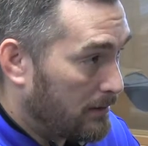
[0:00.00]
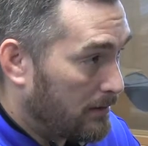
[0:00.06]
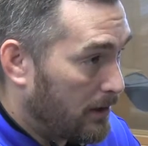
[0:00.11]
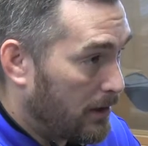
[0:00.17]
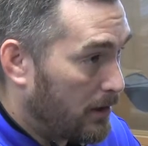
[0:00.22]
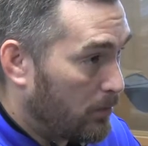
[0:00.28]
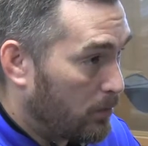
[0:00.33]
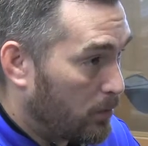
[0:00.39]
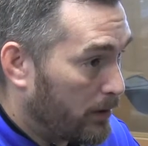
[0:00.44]

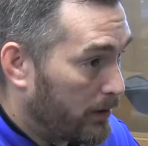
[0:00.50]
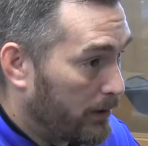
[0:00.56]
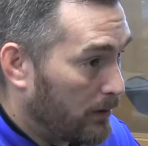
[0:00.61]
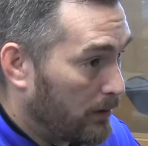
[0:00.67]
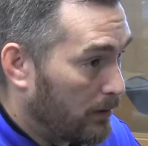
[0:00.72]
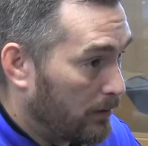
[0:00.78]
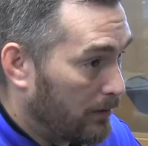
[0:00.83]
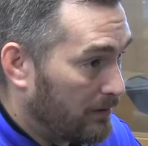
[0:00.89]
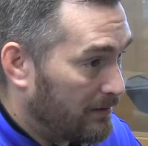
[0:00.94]
the
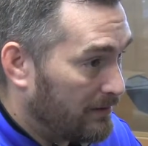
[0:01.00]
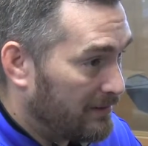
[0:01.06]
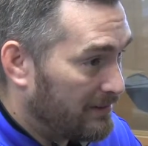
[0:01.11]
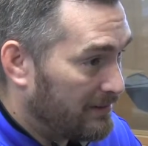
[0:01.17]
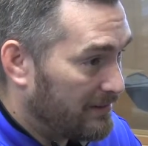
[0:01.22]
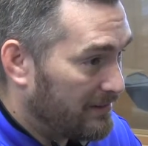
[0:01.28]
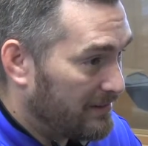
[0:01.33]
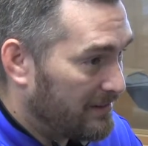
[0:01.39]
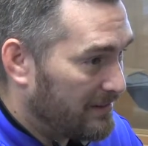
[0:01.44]
real
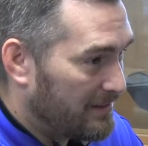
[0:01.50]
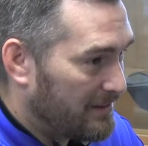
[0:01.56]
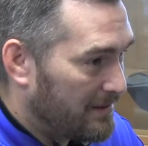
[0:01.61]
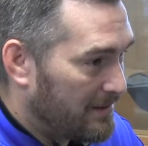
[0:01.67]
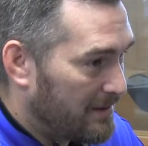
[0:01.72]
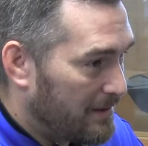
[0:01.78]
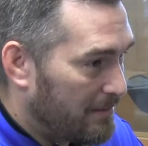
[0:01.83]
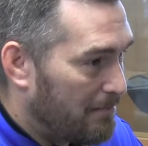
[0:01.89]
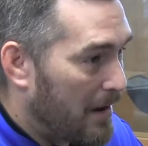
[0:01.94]

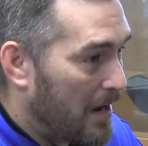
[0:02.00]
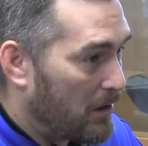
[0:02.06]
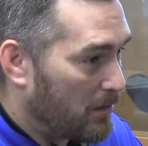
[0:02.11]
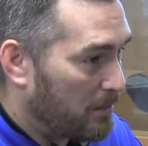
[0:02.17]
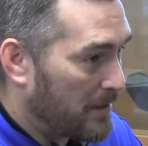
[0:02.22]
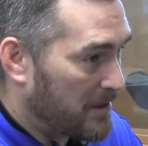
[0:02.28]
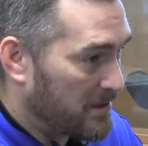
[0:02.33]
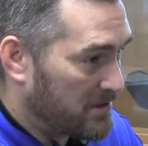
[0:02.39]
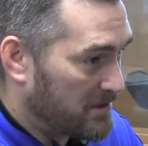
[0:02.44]

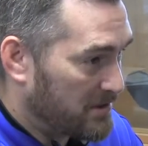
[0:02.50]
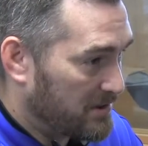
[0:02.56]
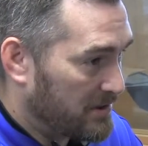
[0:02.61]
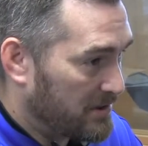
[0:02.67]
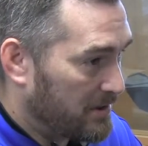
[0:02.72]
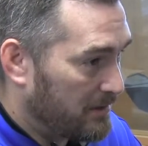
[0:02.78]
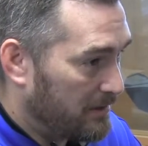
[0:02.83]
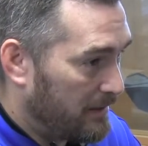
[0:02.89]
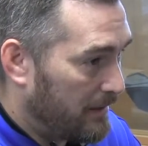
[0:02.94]

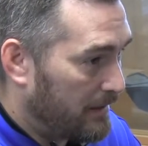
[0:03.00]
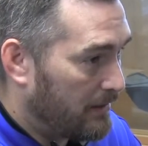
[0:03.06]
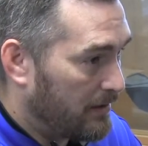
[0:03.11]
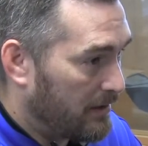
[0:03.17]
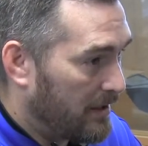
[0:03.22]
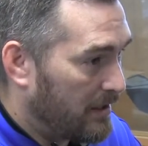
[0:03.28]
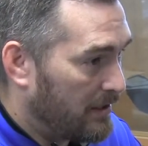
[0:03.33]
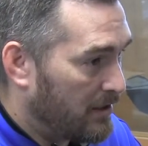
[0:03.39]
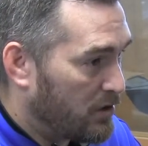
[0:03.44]
mouthpieces
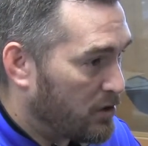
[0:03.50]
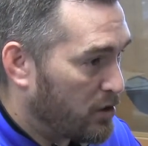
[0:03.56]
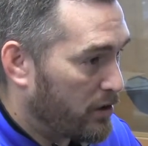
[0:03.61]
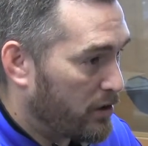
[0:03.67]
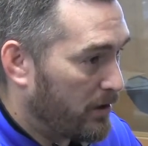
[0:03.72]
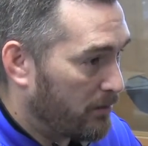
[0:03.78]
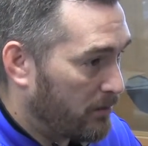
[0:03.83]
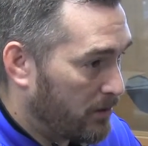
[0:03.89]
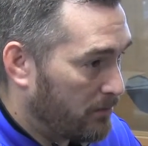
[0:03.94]
in the
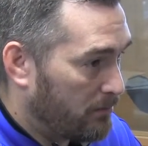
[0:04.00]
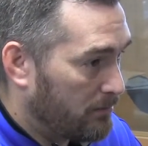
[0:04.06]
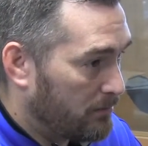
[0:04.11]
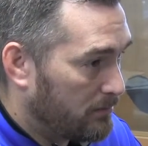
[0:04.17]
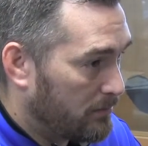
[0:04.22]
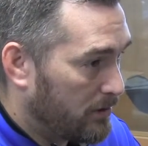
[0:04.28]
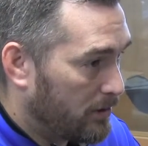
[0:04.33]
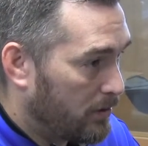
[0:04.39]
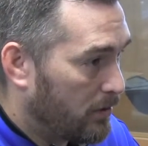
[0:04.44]
jury
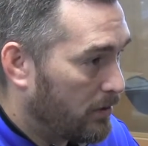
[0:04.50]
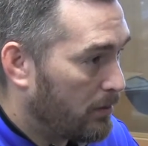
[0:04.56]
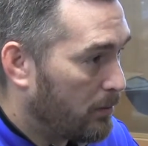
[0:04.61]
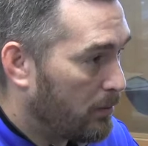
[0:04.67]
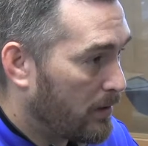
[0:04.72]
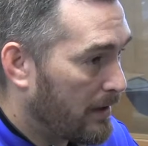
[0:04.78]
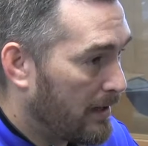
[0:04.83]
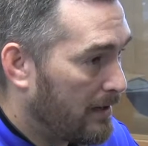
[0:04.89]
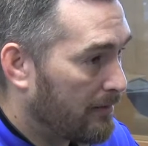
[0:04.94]
room. You only
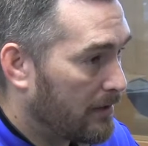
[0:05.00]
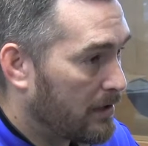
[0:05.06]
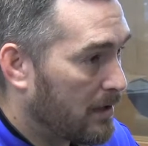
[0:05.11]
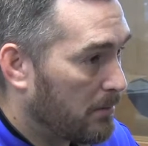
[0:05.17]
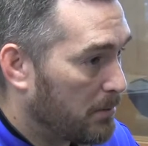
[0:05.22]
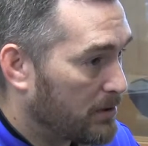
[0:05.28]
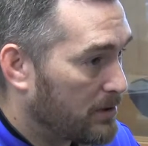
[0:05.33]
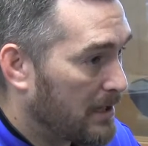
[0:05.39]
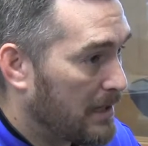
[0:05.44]
want to have a
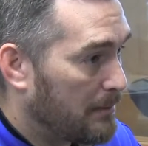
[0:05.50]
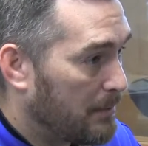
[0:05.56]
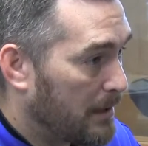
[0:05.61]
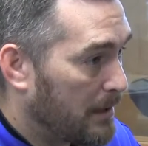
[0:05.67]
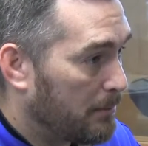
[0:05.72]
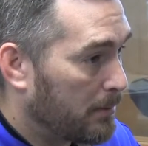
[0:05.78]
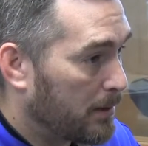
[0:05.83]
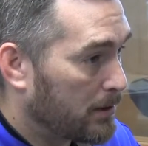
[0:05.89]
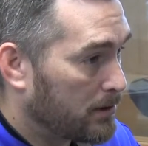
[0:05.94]
couple Type
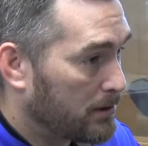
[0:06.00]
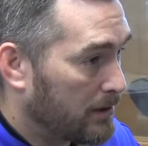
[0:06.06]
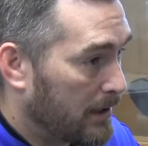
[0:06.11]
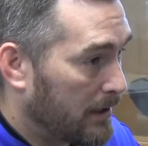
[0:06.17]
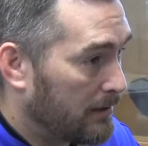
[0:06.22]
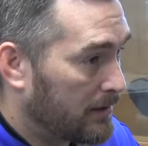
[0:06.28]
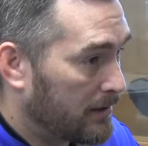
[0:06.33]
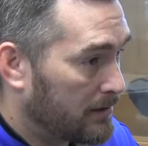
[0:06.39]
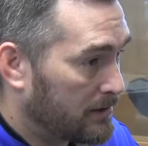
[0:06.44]
A
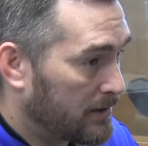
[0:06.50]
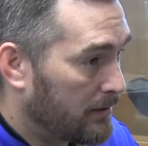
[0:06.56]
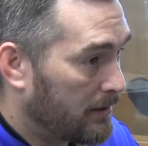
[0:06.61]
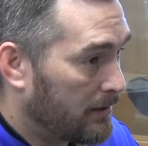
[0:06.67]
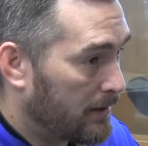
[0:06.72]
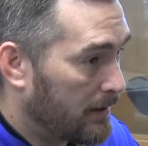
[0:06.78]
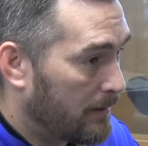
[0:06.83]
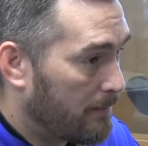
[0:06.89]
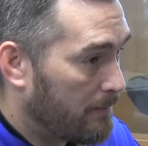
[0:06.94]
personalities
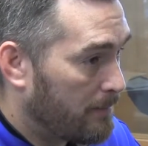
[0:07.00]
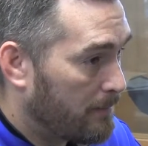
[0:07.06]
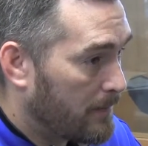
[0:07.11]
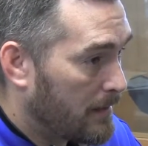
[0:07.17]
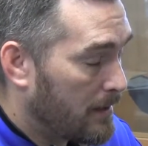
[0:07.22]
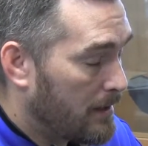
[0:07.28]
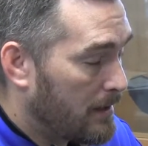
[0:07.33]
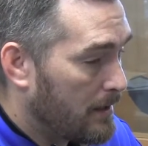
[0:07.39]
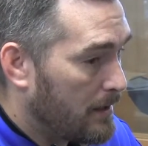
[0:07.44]
in there.
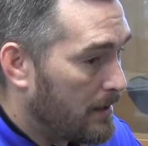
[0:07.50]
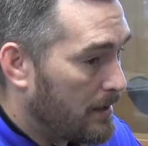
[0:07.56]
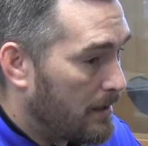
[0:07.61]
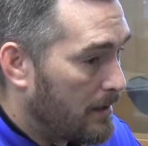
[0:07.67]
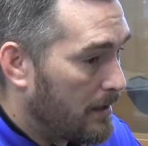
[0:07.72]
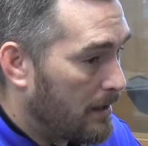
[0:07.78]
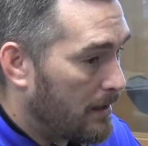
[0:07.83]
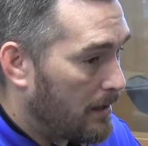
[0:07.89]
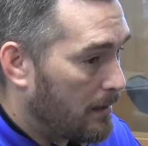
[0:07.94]

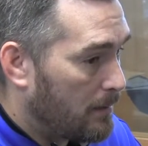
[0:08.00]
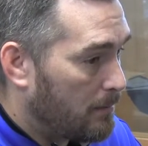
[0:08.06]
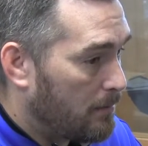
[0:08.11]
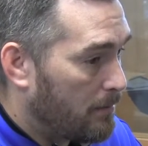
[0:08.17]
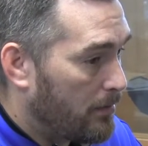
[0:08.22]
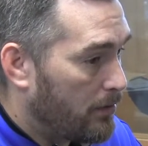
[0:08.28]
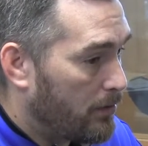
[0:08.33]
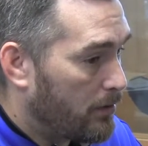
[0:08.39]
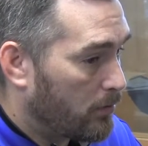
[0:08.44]

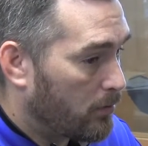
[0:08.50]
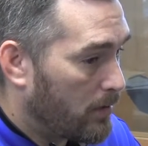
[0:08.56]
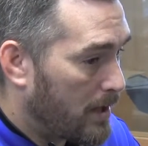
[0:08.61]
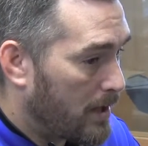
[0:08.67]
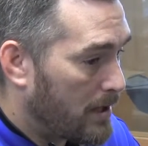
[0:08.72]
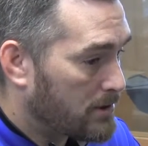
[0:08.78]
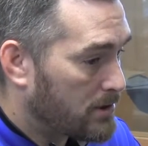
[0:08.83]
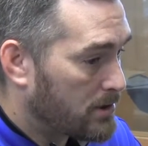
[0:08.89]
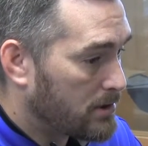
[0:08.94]
The
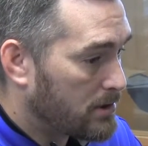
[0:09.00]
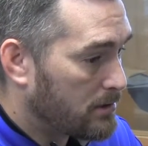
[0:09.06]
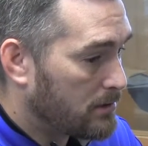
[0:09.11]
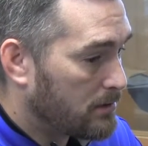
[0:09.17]
rest